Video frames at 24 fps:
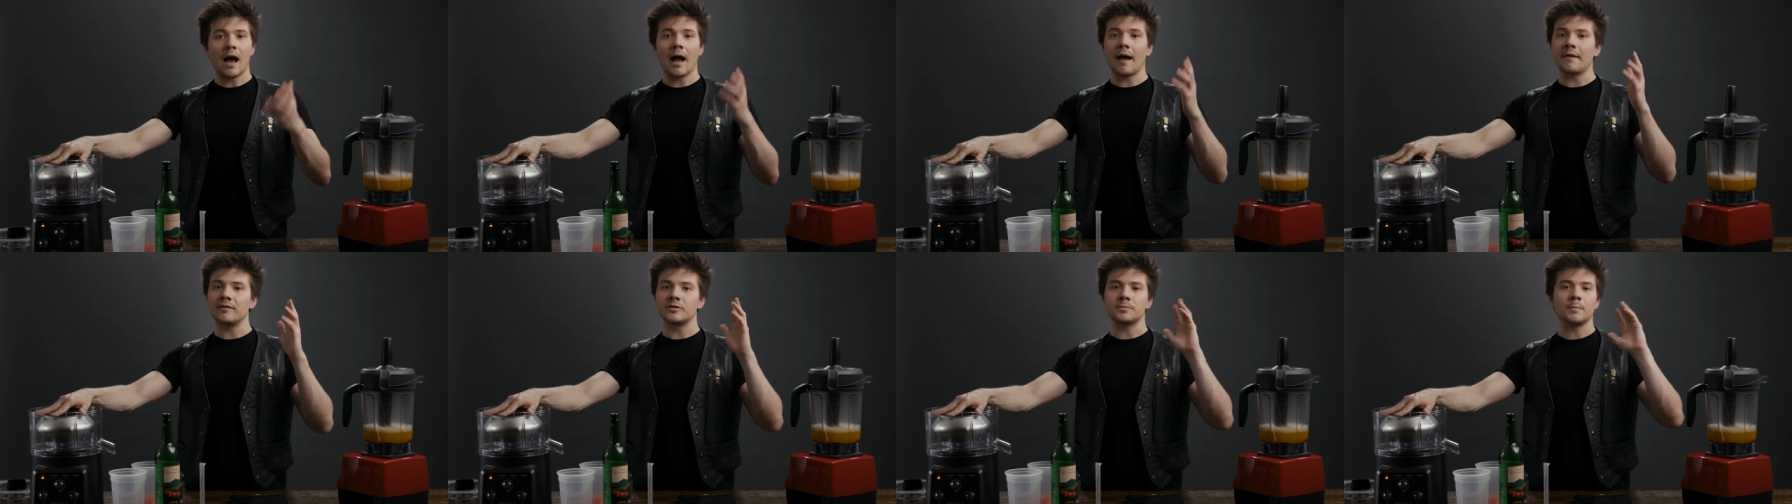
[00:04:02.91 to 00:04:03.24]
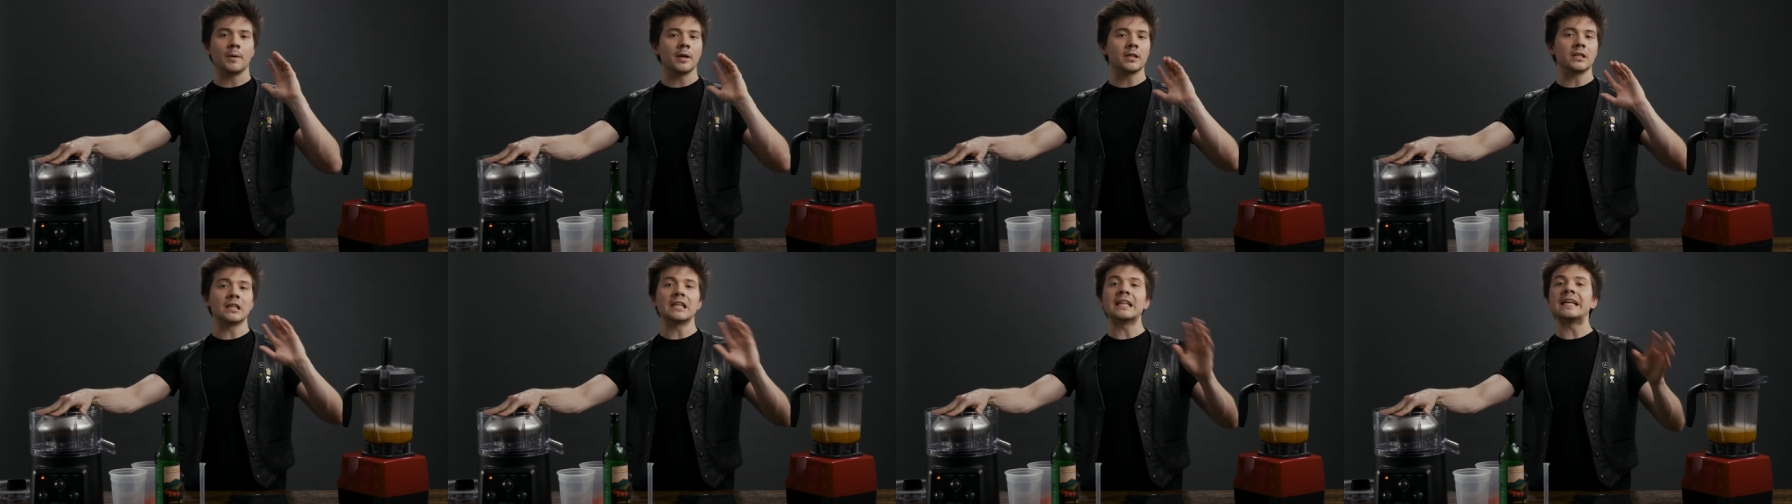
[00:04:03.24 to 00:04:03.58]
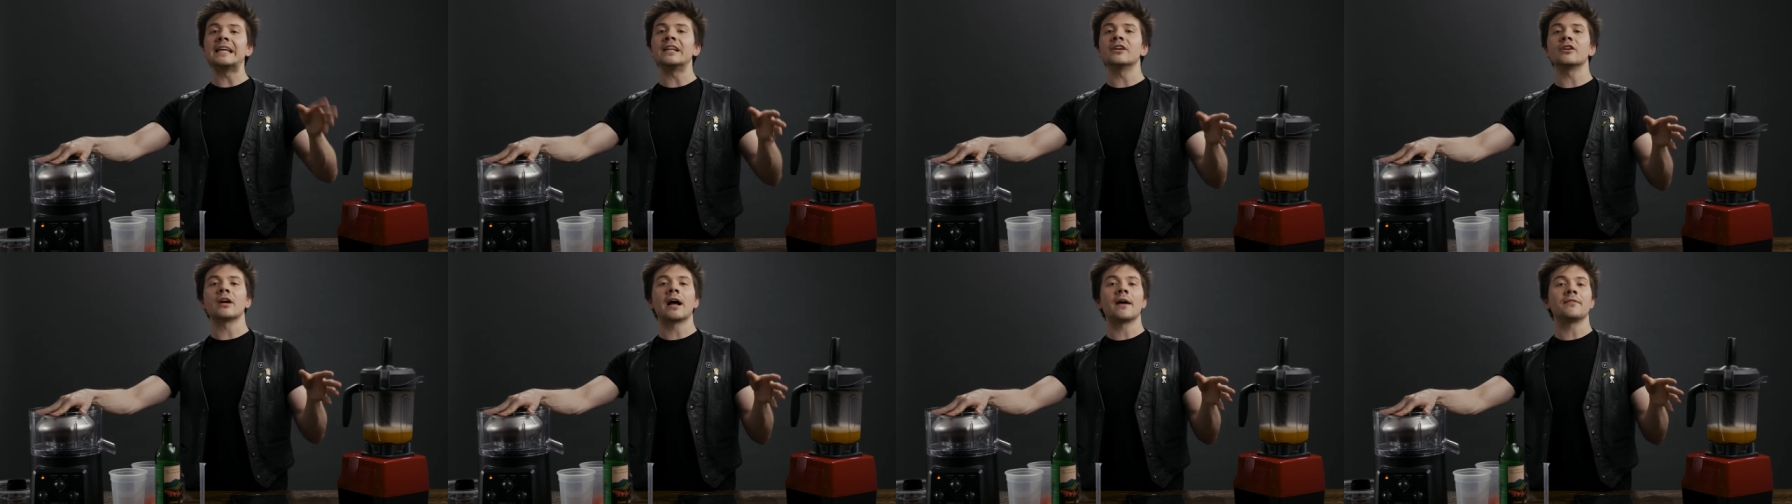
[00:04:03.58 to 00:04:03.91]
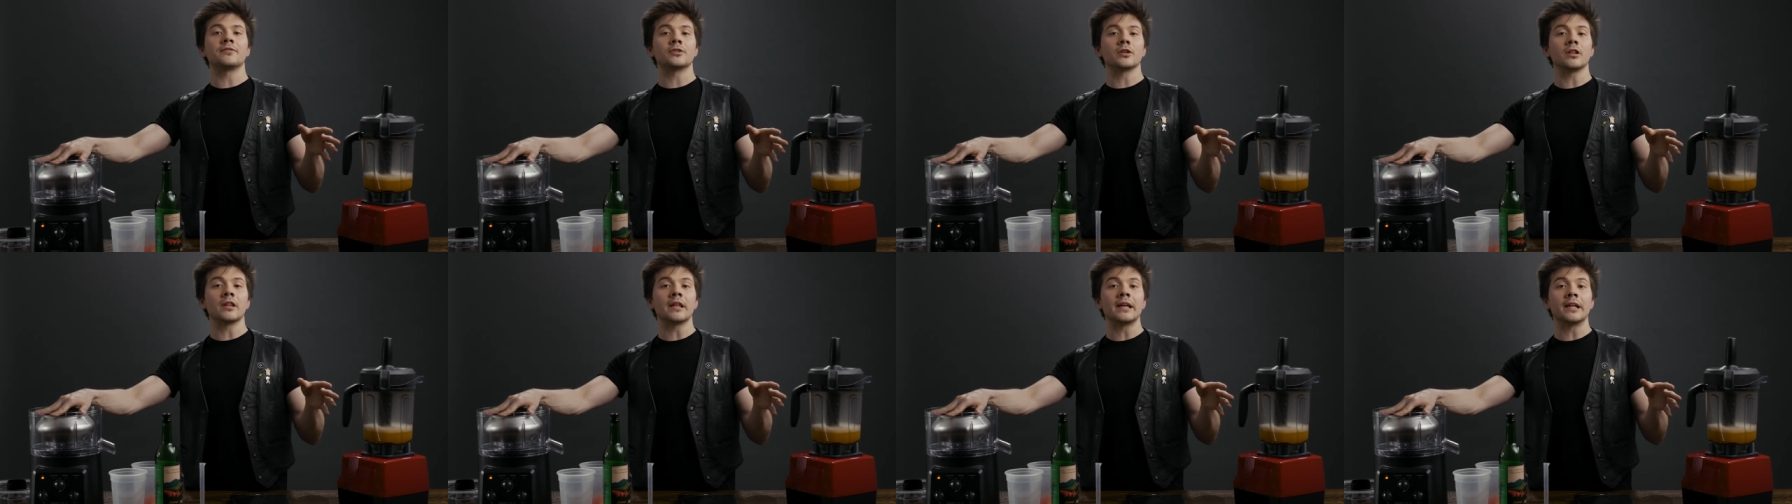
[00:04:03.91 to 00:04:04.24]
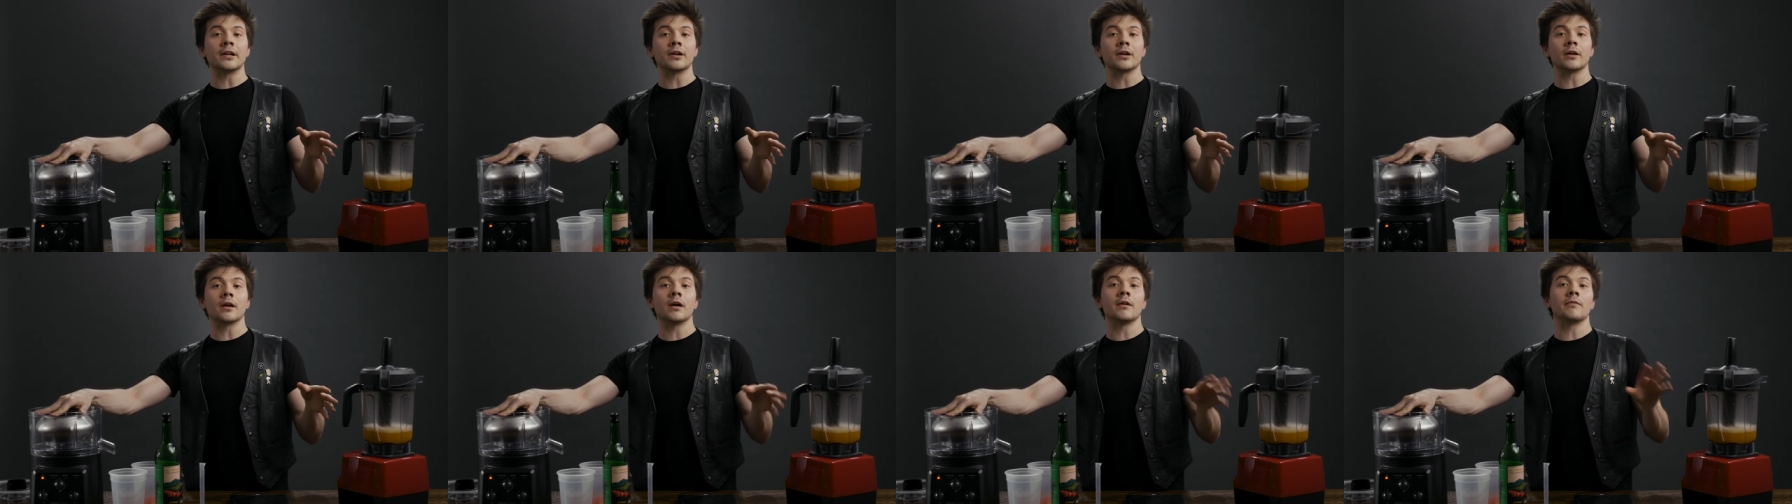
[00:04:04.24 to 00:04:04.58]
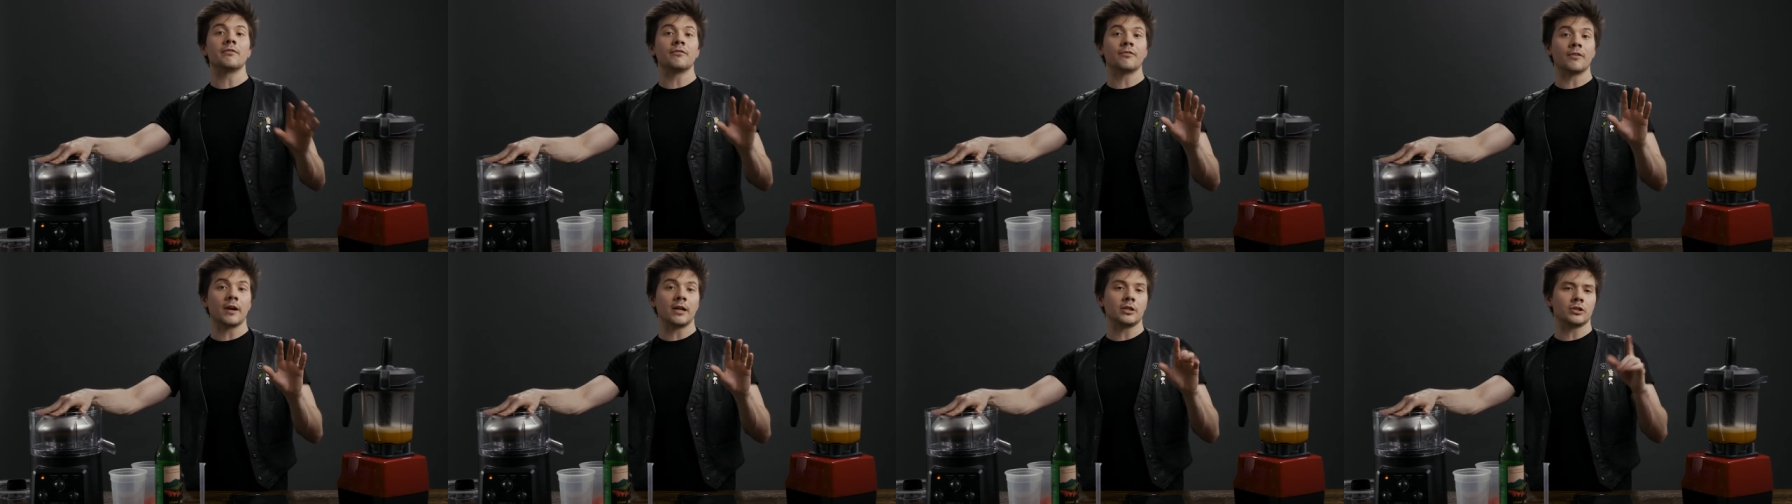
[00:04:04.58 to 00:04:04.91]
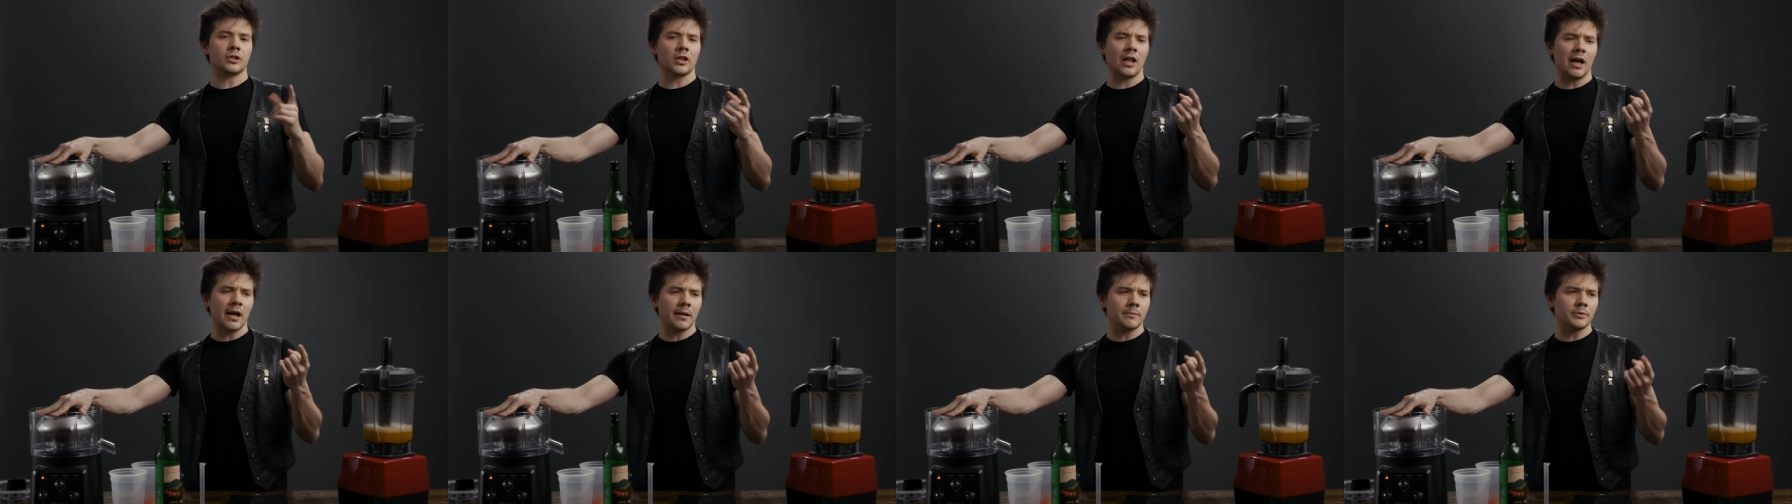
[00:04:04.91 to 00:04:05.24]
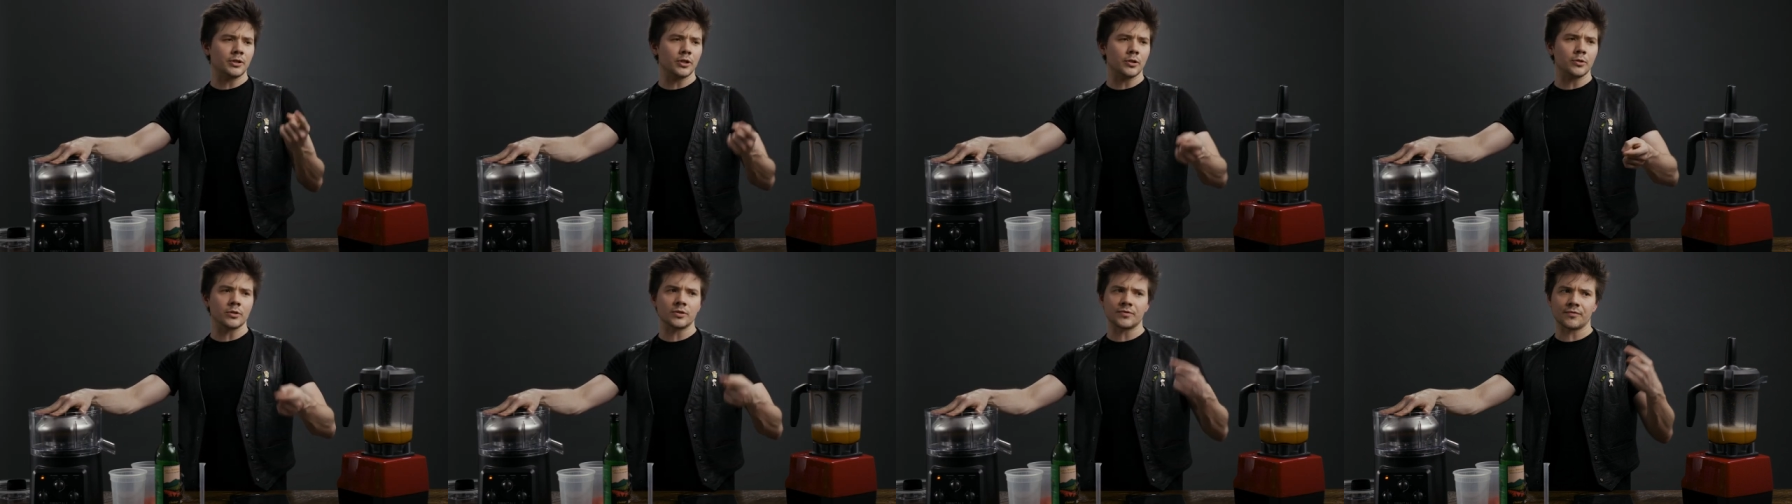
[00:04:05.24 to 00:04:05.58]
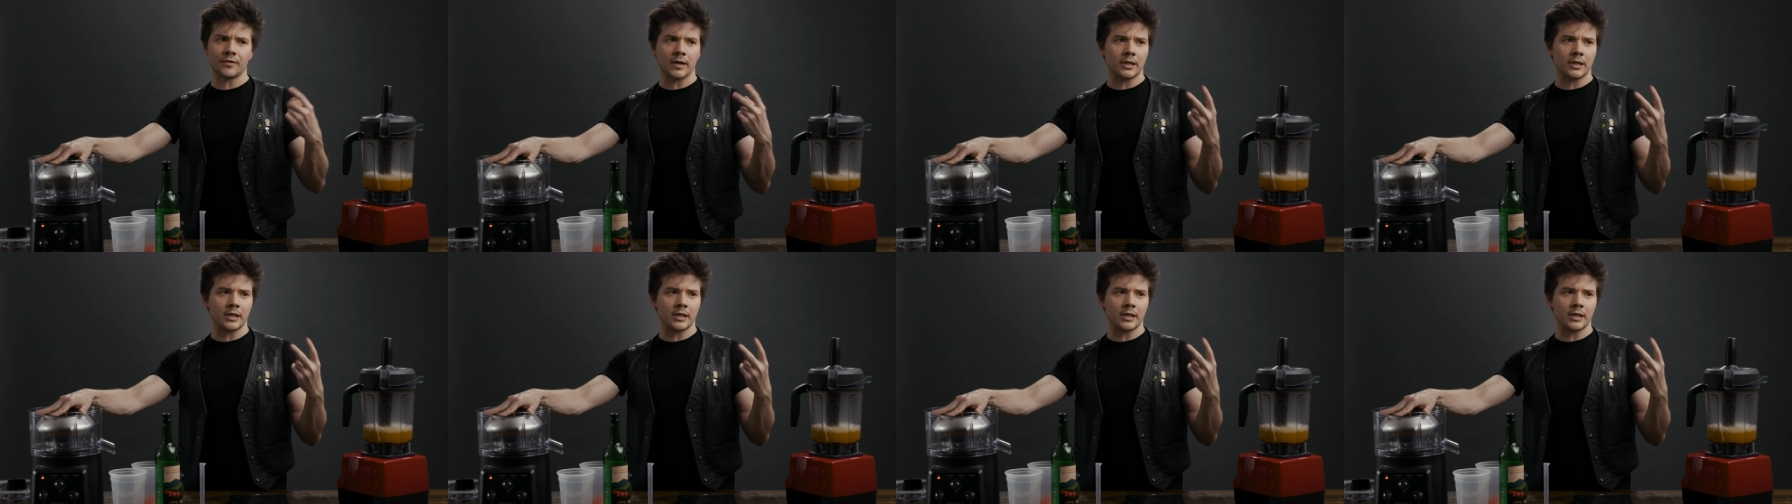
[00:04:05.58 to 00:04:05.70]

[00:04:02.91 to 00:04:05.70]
I've spun liter after liter of fresh lime juice,